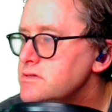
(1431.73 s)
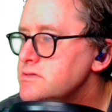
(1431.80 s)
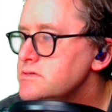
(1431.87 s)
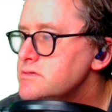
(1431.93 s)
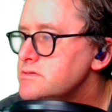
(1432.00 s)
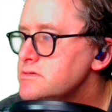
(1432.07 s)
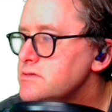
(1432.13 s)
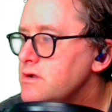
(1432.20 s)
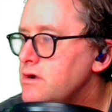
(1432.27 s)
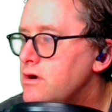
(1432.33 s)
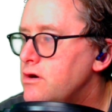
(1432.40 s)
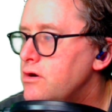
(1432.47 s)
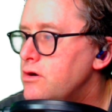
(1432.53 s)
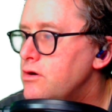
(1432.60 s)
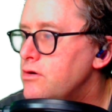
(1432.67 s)

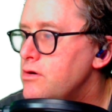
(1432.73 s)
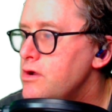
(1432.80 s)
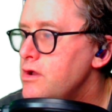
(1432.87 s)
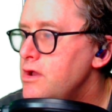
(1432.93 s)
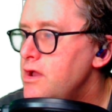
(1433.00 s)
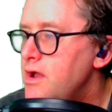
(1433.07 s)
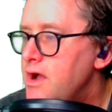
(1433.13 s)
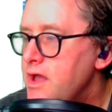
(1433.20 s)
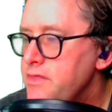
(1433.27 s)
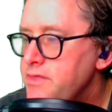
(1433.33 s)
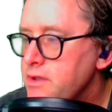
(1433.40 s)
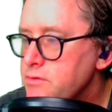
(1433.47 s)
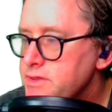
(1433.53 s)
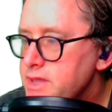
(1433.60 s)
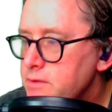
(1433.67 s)
So I
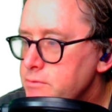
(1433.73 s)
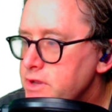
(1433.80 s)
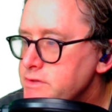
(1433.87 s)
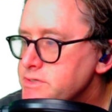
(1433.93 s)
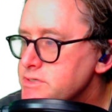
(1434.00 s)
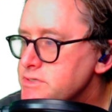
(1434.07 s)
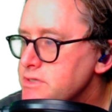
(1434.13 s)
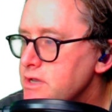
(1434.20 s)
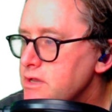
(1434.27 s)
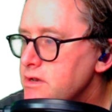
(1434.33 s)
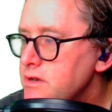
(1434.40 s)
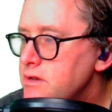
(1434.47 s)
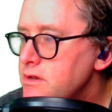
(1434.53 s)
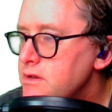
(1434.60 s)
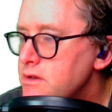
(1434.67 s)
think what that means is
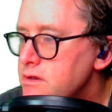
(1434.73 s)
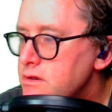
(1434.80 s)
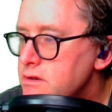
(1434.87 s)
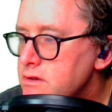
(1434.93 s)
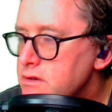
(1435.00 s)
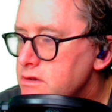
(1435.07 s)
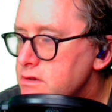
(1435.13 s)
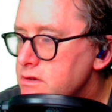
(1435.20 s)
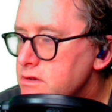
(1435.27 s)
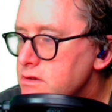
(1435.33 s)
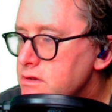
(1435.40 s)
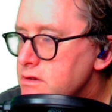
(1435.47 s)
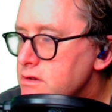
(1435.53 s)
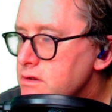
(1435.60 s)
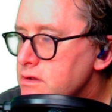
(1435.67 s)
that
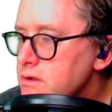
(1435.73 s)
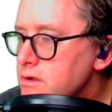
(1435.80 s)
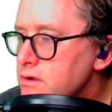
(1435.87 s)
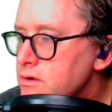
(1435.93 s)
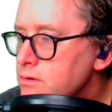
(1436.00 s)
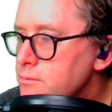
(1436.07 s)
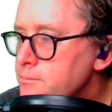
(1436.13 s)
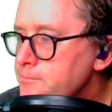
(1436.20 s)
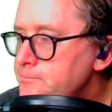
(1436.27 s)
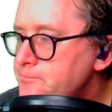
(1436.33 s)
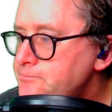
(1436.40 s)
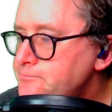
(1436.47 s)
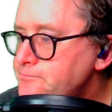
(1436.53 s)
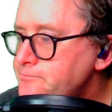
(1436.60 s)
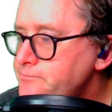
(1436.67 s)
I
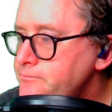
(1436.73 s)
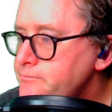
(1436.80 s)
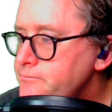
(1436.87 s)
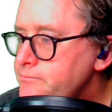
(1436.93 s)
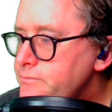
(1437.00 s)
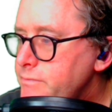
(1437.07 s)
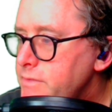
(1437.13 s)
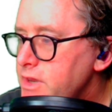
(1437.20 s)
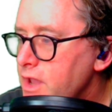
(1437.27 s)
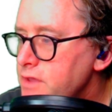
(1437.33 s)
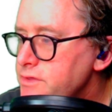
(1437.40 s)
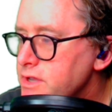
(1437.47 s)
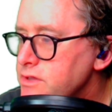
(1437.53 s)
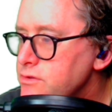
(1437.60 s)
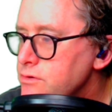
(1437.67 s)

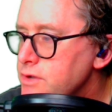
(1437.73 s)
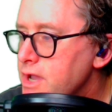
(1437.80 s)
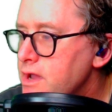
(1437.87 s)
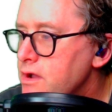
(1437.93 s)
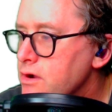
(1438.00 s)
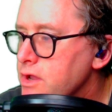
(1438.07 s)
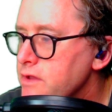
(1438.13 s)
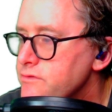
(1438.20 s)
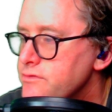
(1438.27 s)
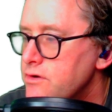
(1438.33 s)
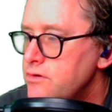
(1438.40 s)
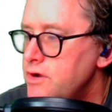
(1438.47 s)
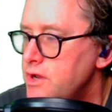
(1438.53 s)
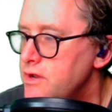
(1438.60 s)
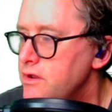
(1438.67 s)
think
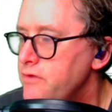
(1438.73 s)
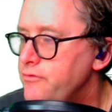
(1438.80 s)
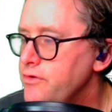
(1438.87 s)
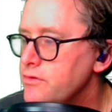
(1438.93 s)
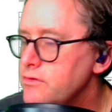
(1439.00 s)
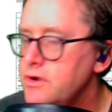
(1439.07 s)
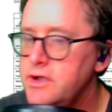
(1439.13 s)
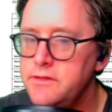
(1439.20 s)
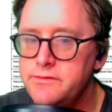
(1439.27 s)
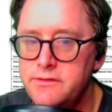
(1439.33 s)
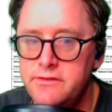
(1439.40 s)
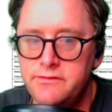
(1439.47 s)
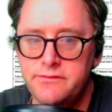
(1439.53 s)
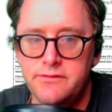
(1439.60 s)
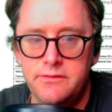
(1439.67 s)
so if you look at
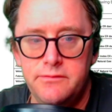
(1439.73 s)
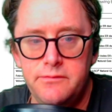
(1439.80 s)
this